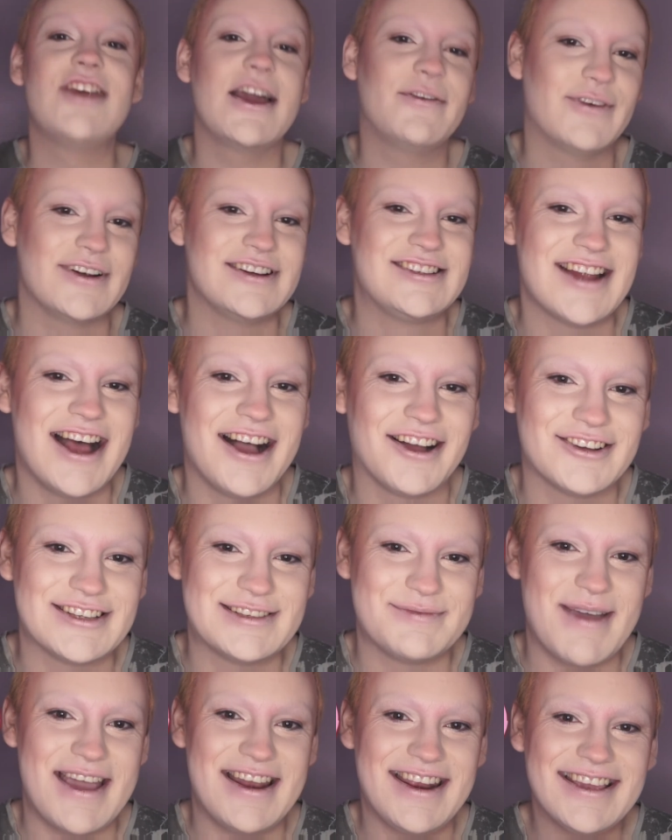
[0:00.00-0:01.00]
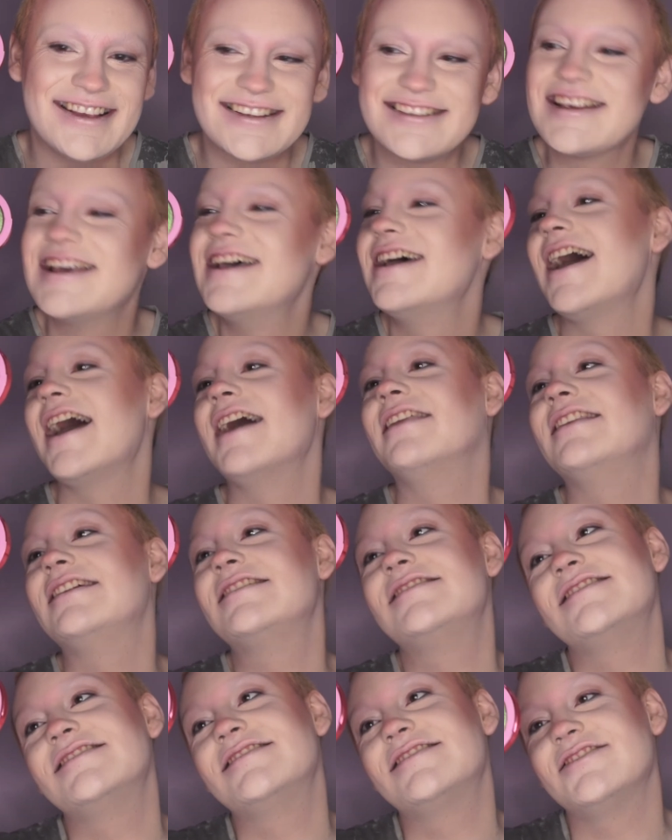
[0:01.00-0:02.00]
Star Cosmetics, and this
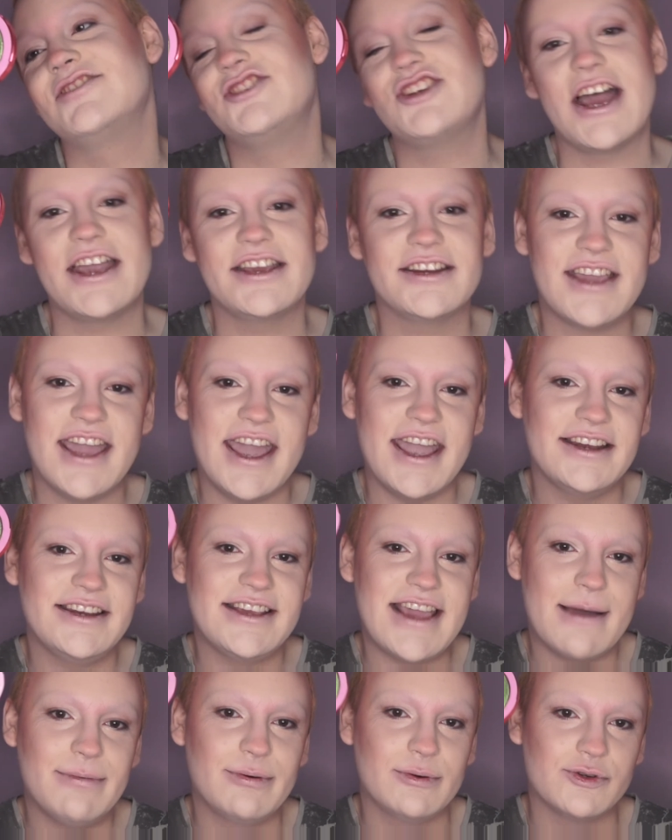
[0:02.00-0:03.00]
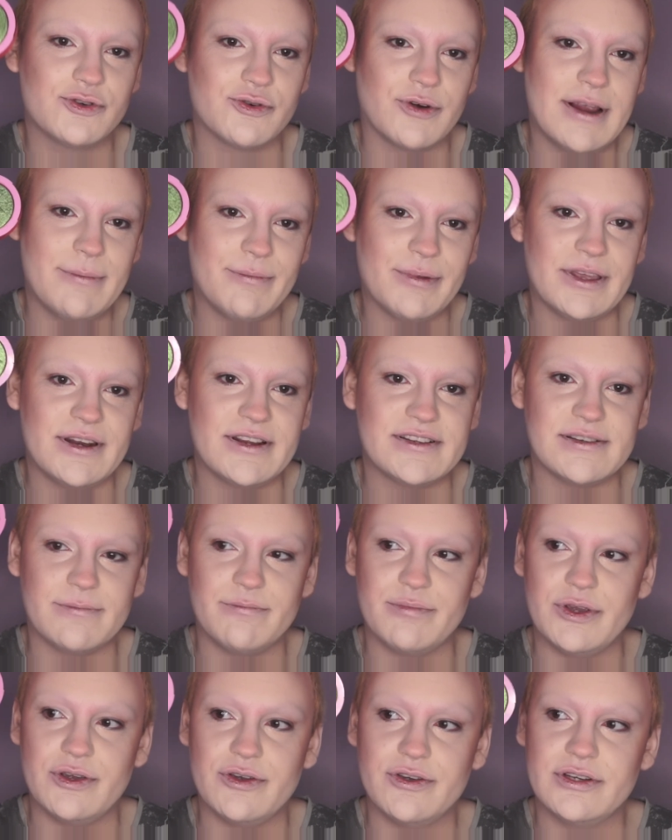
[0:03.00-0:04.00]
is the shade Candy Apple Drip. It is a
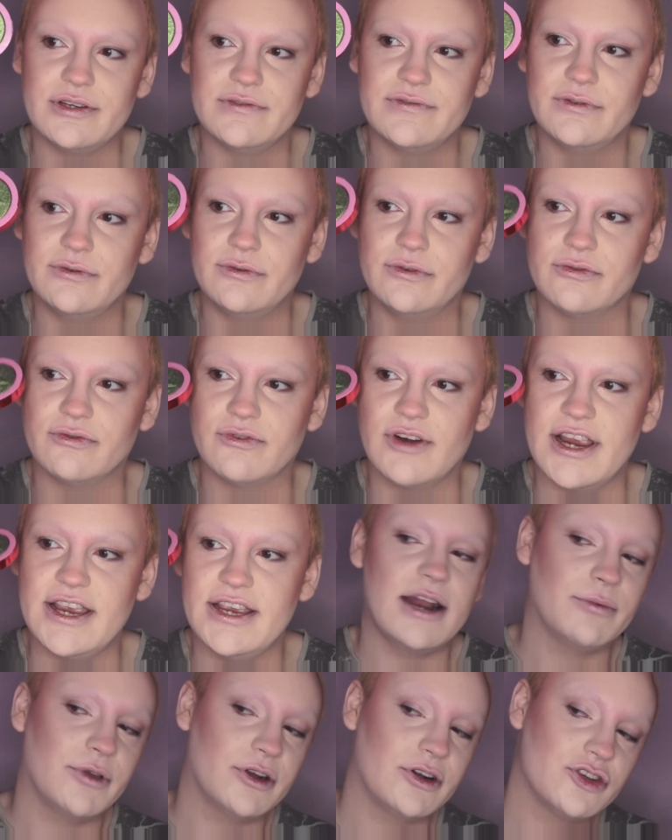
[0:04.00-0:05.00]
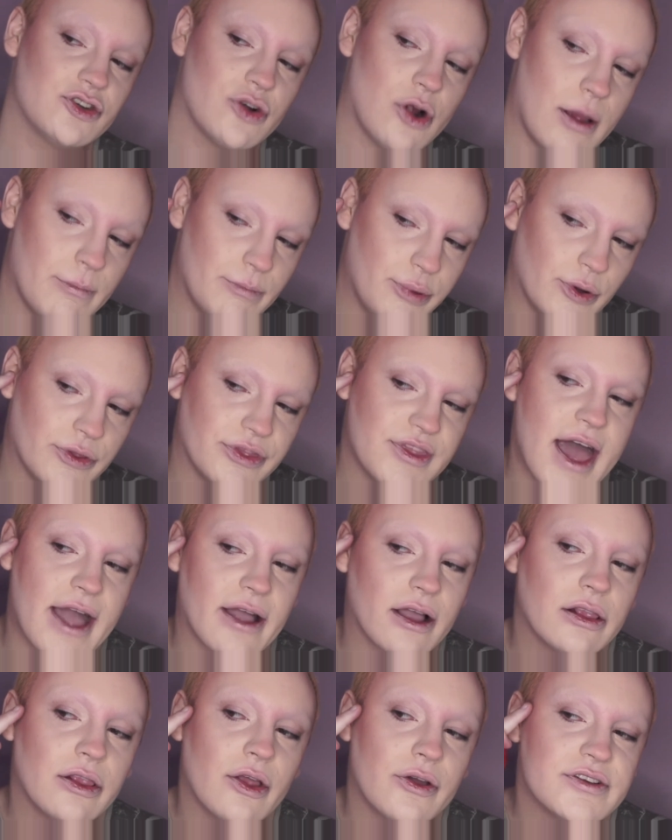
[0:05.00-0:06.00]
beautiful green. I'm going to try and put that
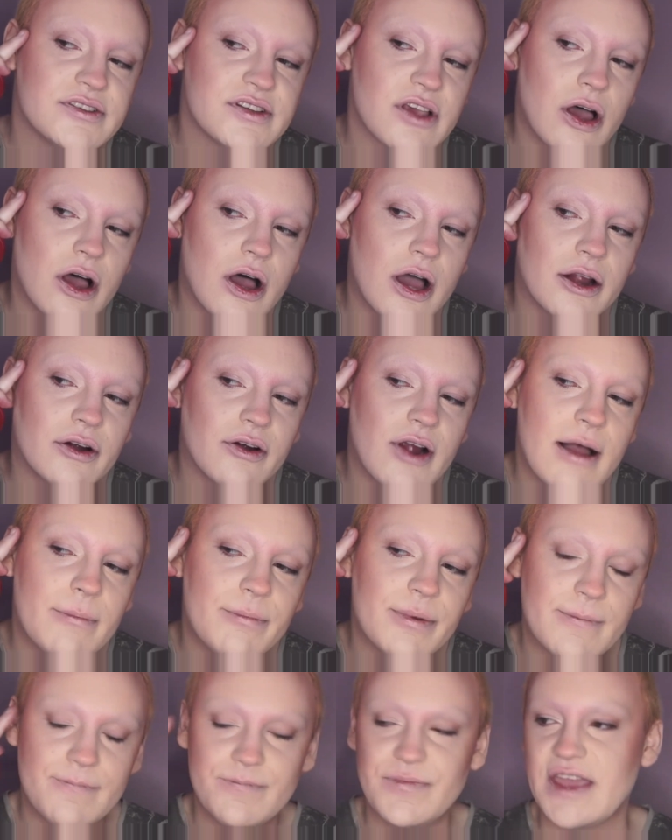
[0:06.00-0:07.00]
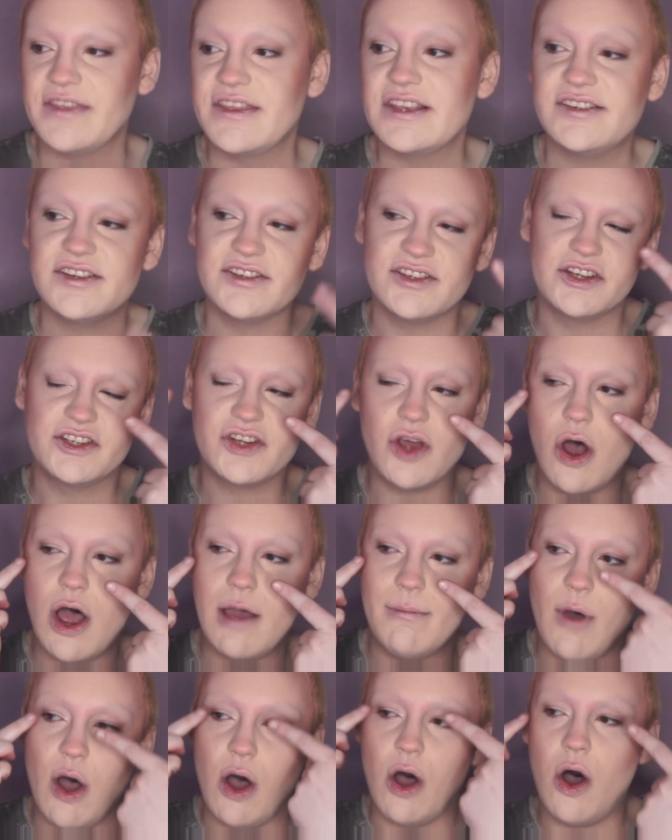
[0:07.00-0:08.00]
closer, higher up, and this is to tie
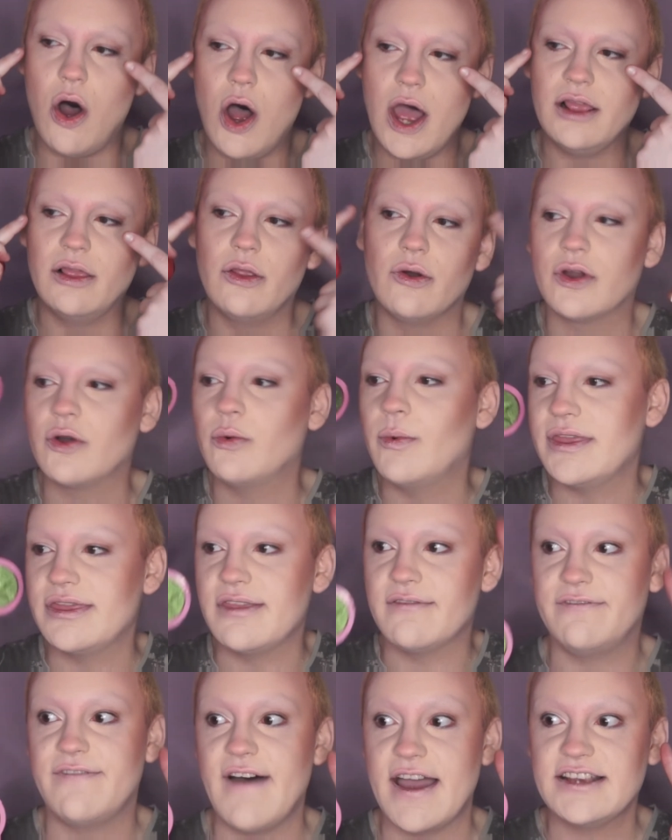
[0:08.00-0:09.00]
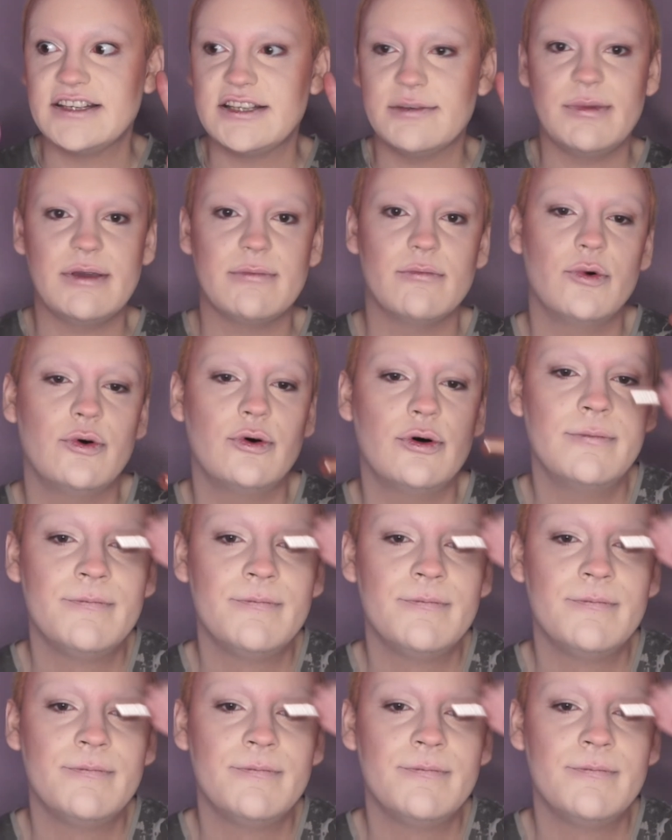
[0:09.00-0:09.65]
my eye look with the face a bit more.